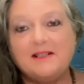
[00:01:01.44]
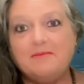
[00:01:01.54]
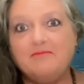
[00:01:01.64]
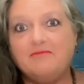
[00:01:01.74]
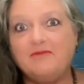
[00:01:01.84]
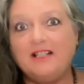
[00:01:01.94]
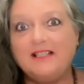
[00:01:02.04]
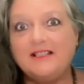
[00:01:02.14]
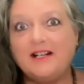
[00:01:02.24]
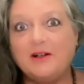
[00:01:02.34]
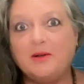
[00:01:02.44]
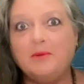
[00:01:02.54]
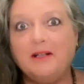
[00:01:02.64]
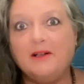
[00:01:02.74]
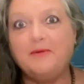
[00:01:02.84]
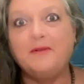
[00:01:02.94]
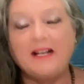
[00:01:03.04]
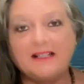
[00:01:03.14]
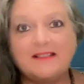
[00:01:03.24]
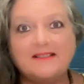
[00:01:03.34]
some really terrible
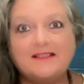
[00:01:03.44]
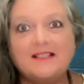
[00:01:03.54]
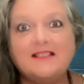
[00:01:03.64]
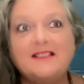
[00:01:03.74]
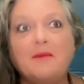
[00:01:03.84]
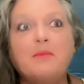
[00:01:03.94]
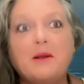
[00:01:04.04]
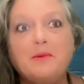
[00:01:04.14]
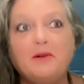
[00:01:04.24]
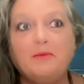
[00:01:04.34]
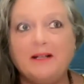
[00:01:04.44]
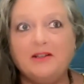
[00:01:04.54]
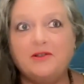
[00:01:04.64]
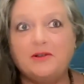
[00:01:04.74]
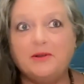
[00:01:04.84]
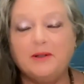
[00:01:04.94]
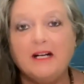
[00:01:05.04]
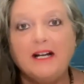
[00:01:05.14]
effects that some people have been through.